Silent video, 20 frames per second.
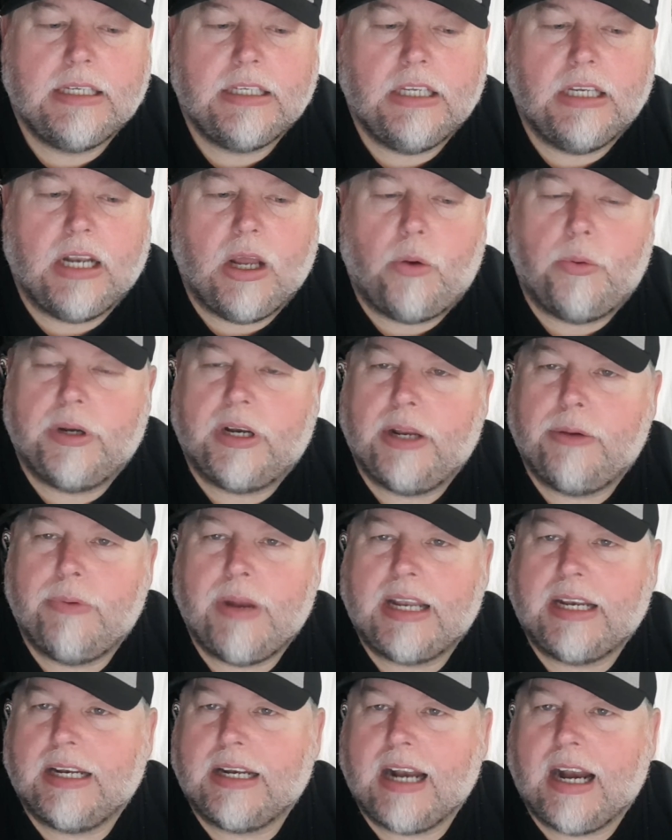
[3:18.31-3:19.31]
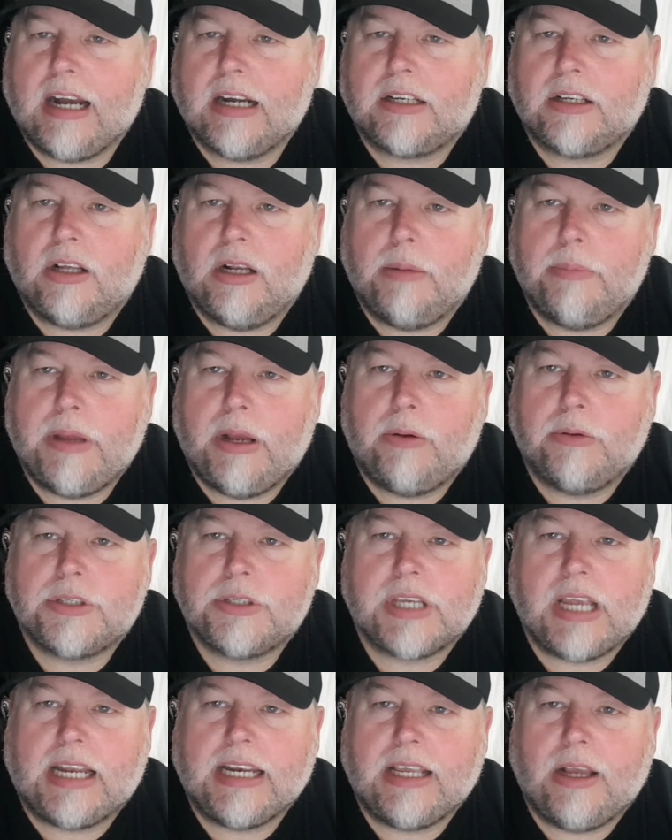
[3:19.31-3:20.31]
When I read an article about
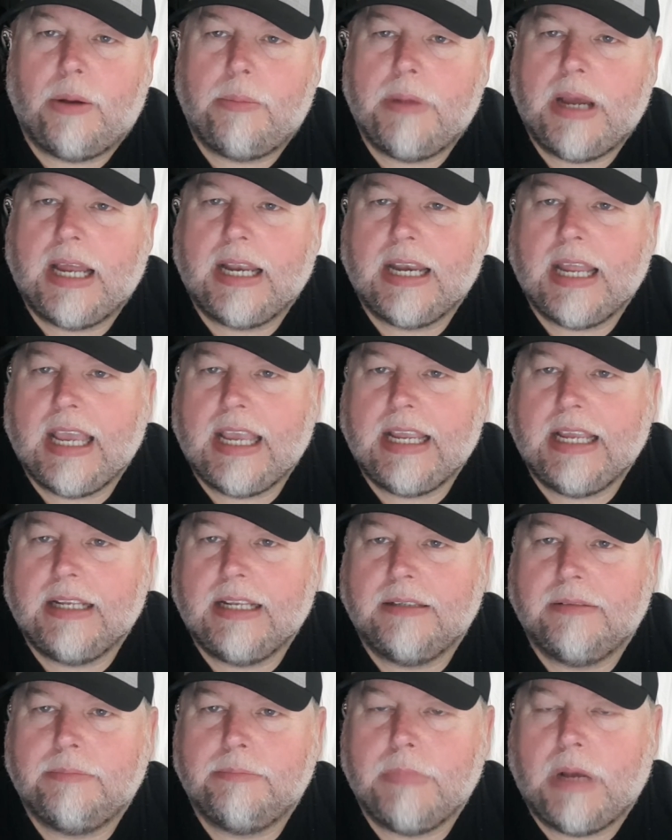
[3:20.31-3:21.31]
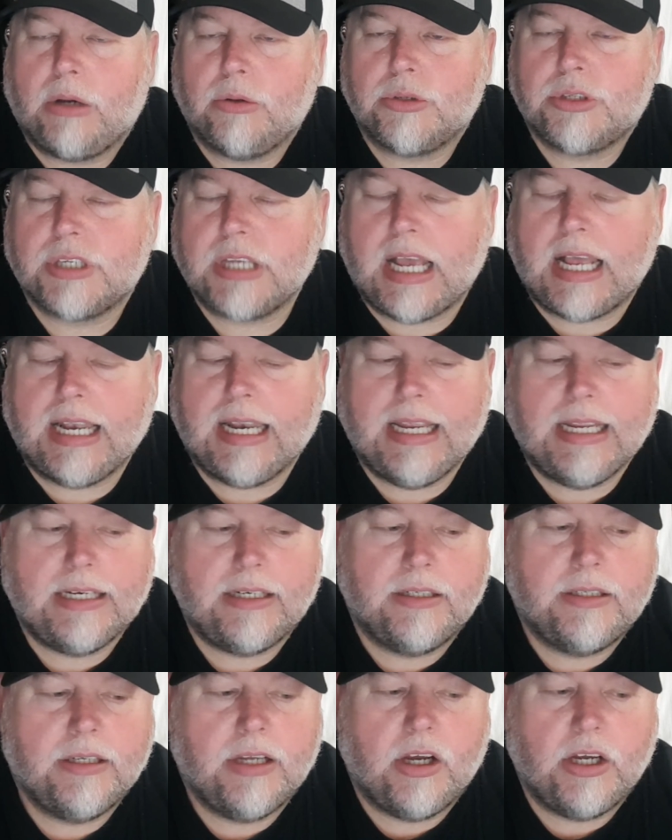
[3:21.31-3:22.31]
Sadio Mane and Mo Salah,
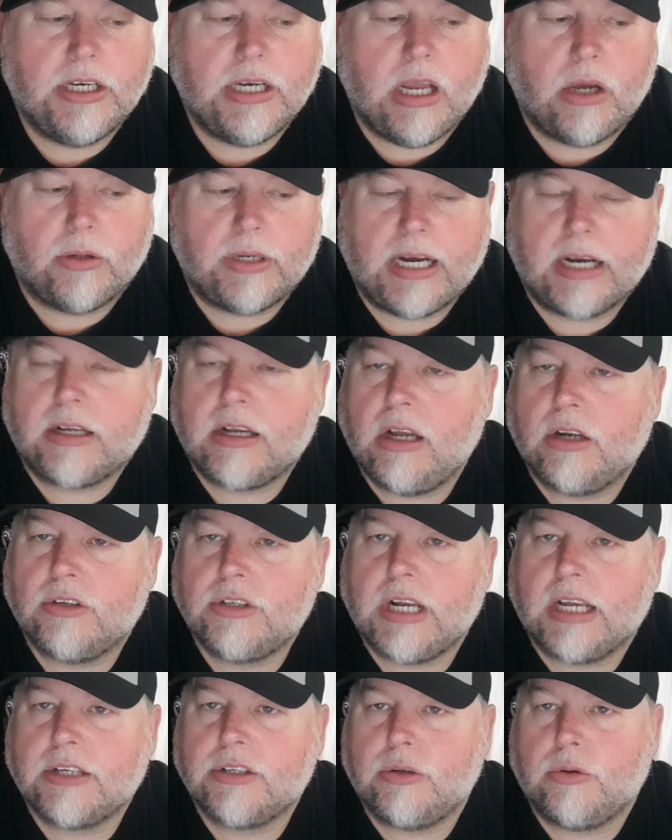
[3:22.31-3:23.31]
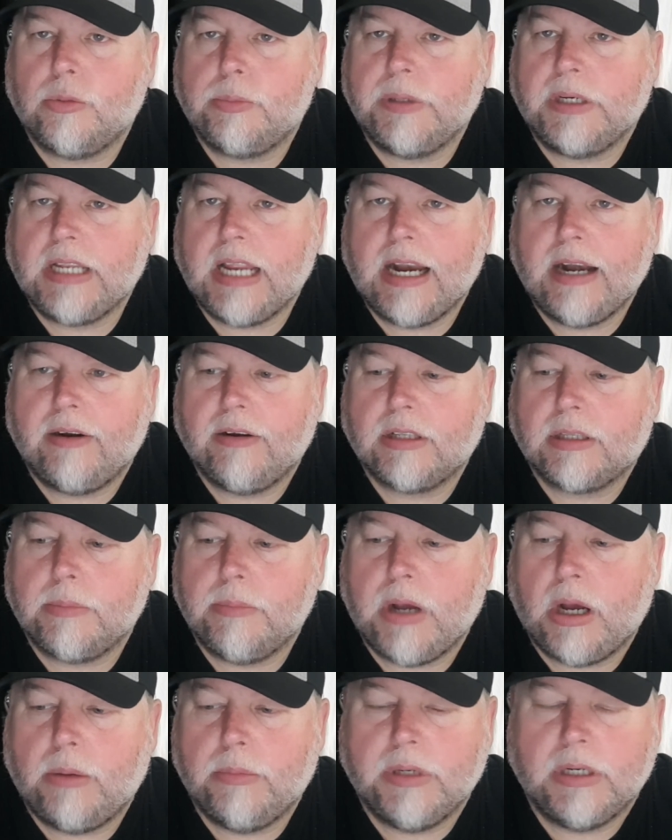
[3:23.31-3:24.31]
and I know their contracts are up in the air at the
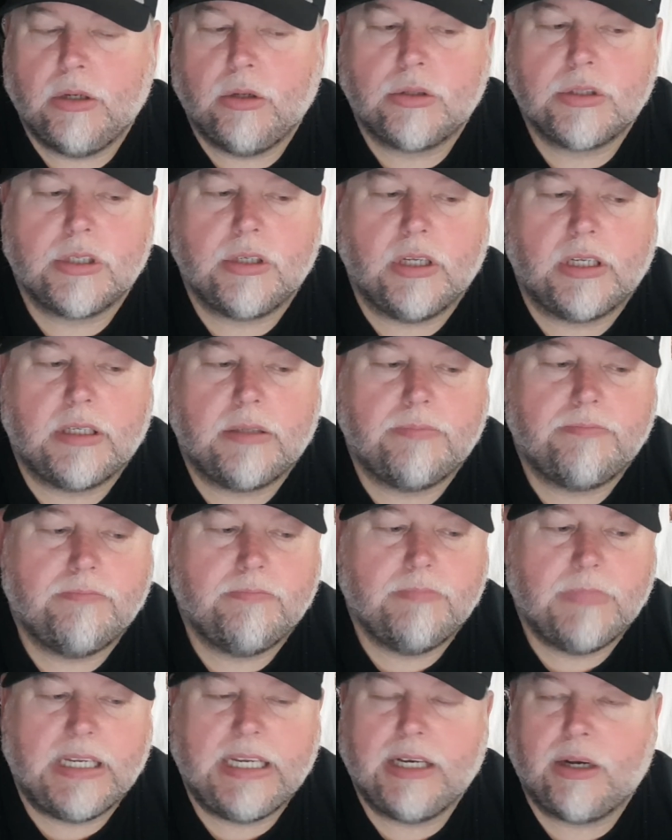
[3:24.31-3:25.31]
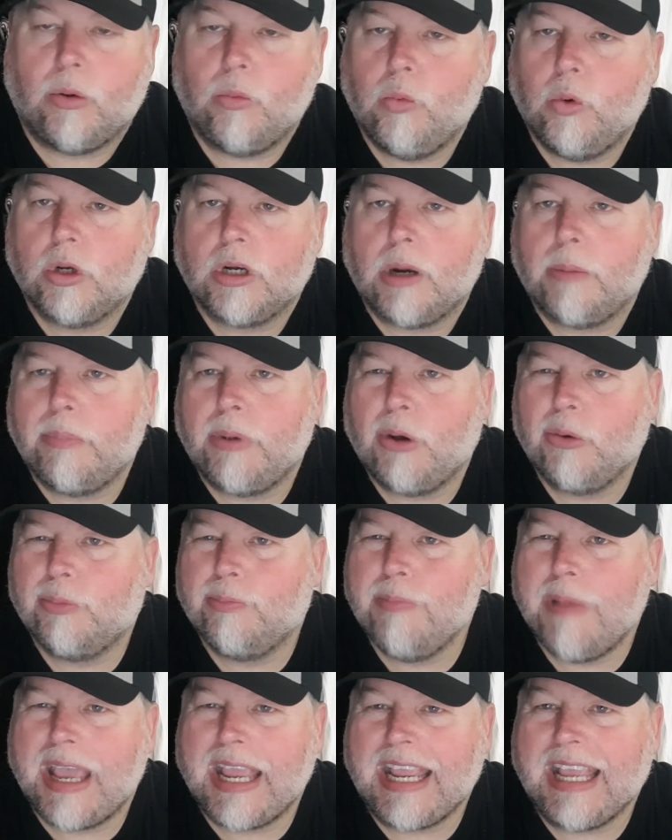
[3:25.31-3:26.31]
moment, looks like either one or both
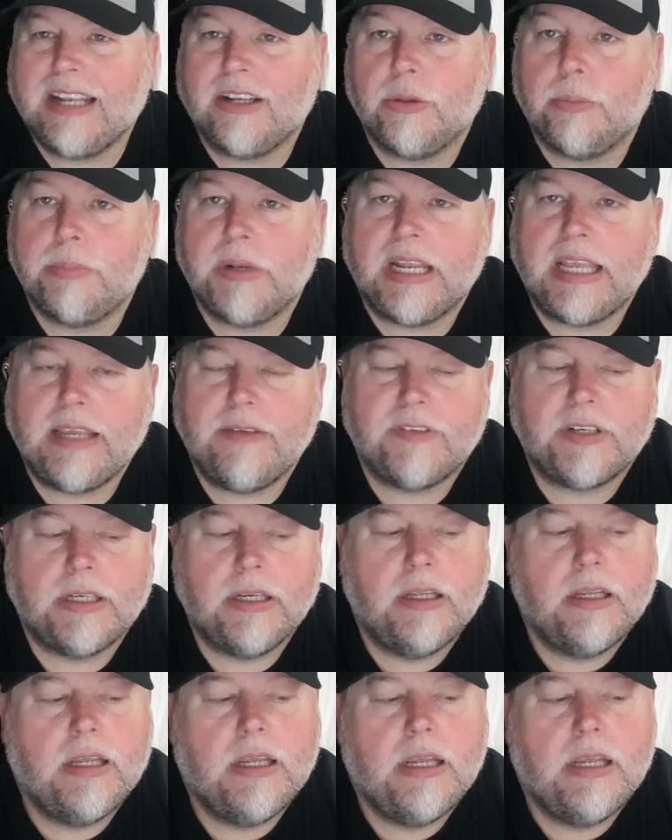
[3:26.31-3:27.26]
may end up leaving.